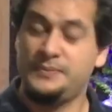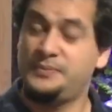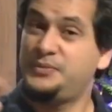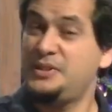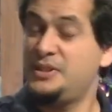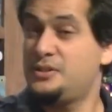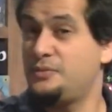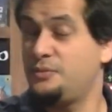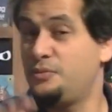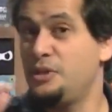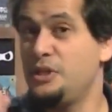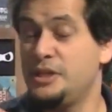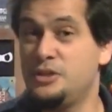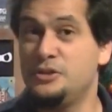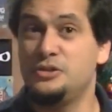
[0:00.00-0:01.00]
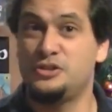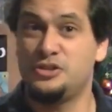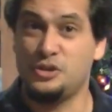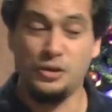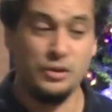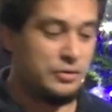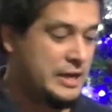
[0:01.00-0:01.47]
this is a really good
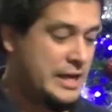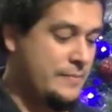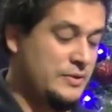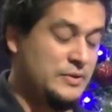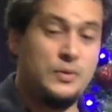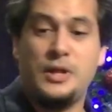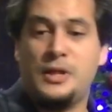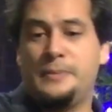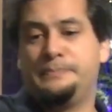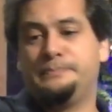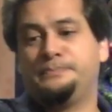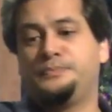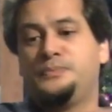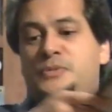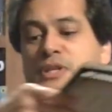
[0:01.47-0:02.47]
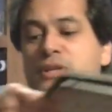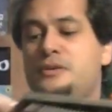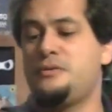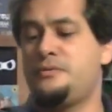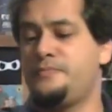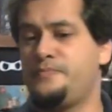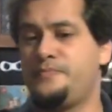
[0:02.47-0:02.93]
solo game as well.
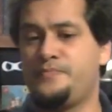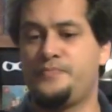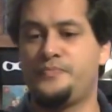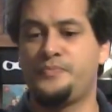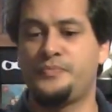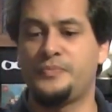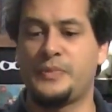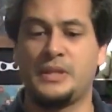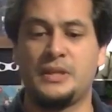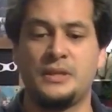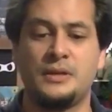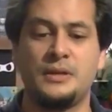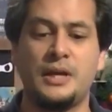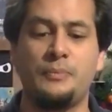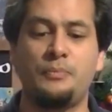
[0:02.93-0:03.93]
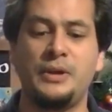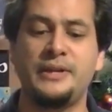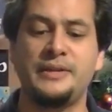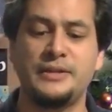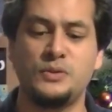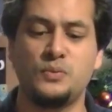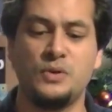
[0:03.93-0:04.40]
So I play
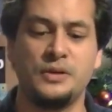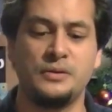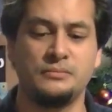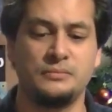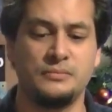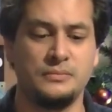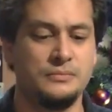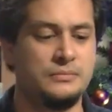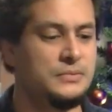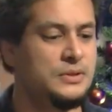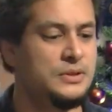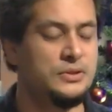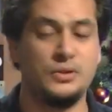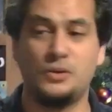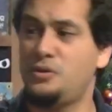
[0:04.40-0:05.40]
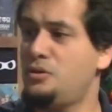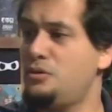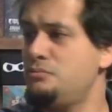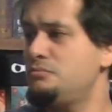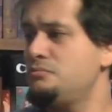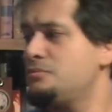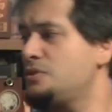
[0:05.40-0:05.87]
this one solo,
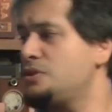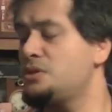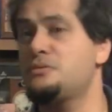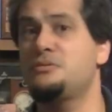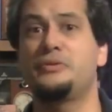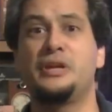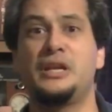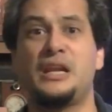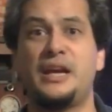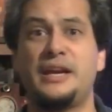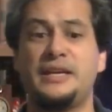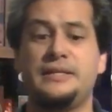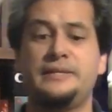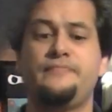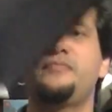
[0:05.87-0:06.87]
so I really like it.